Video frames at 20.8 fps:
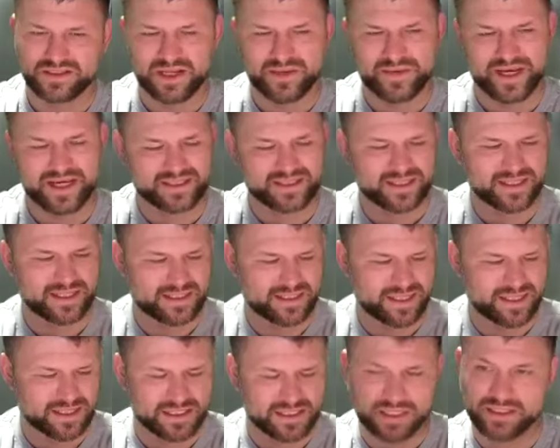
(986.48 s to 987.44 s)
me ask you this
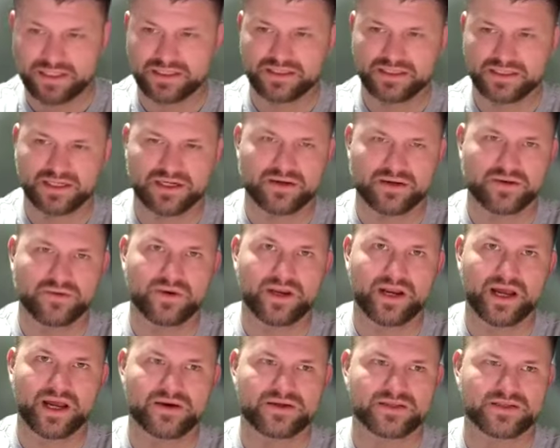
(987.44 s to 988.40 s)
then. So
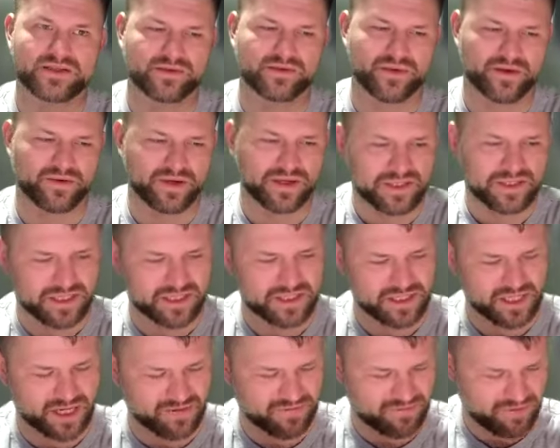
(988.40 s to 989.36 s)
when I was doing my
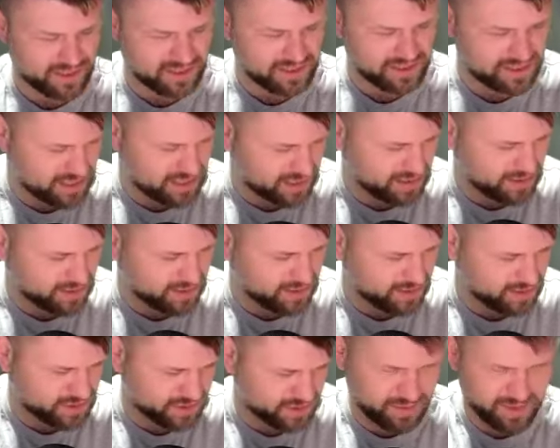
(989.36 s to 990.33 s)
research, I found
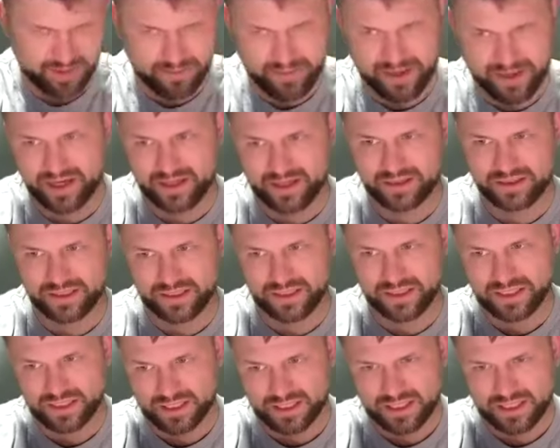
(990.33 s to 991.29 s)
Sungrow to be about
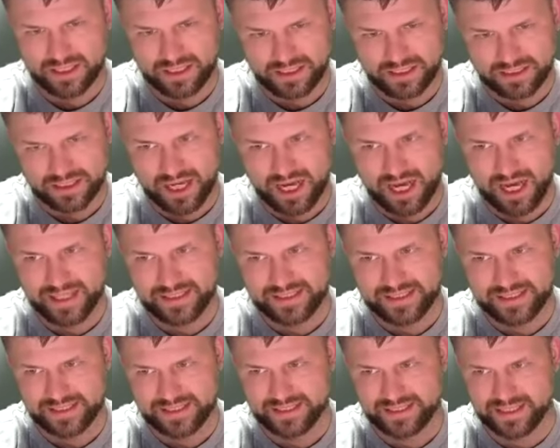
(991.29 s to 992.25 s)
9
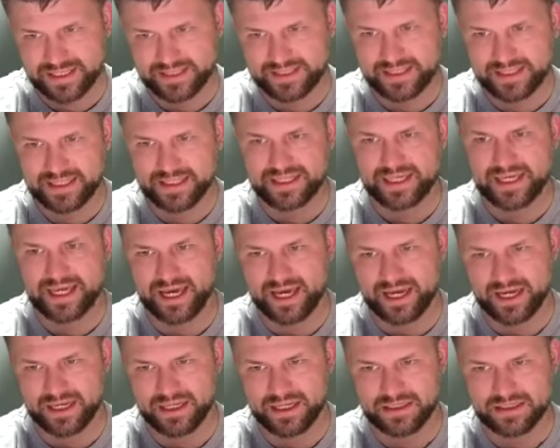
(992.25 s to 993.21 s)
to
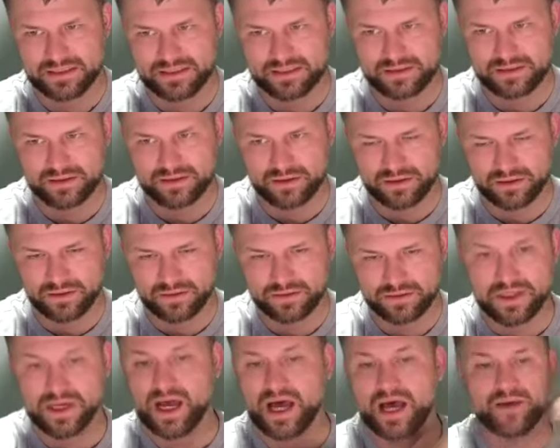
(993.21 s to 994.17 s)
13K
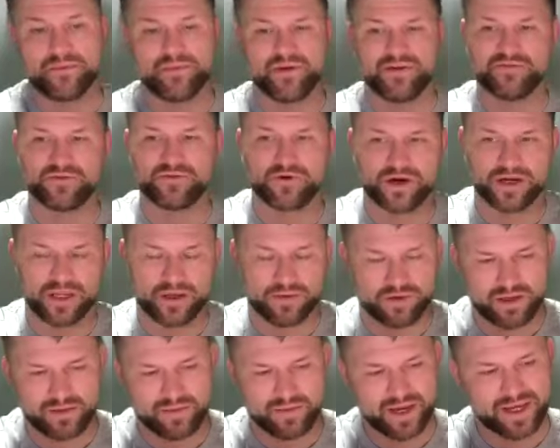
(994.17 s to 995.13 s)
installed before any
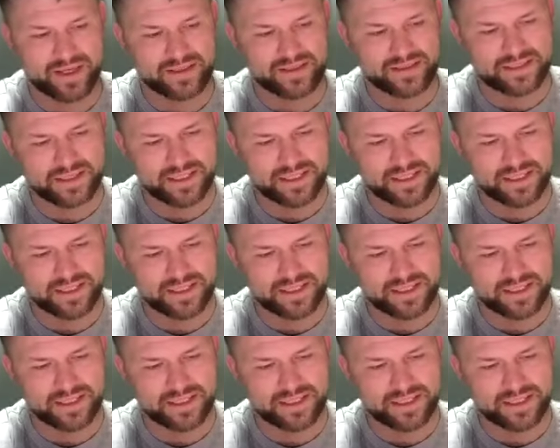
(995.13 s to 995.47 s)
rebates